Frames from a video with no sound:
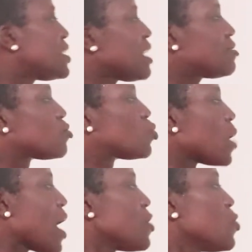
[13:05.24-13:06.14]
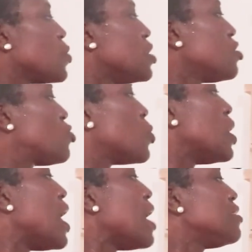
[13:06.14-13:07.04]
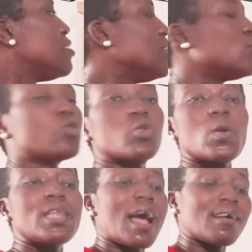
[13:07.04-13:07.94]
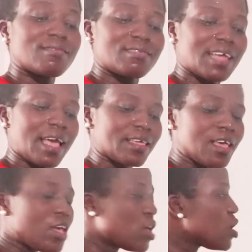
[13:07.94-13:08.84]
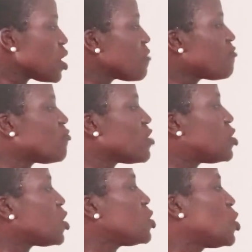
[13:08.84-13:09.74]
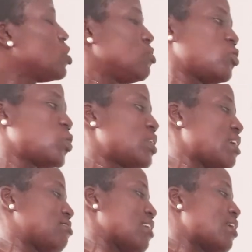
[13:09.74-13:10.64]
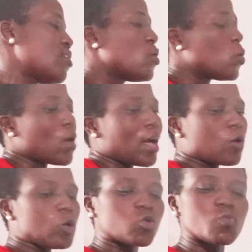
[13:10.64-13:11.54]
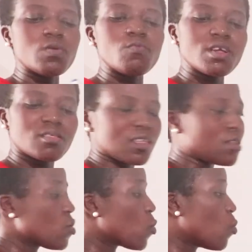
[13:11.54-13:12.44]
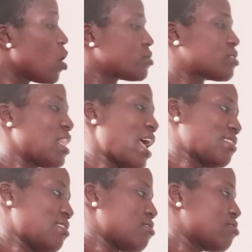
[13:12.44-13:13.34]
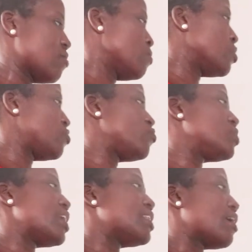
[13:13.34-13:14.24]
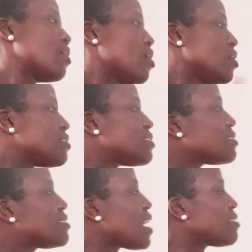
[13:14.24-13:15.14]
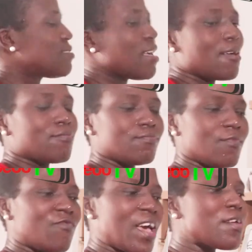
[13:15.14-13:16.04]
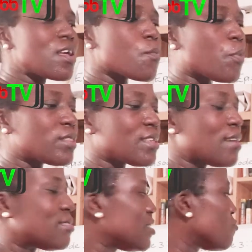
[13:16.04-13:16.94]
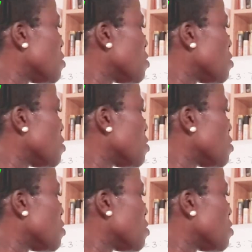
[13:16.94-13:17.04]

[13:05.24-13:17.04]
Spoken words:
that is why we need to learn the tonal sign. If we don't know the tonal sign, we are going to be mixing words like this together. There is a very important thing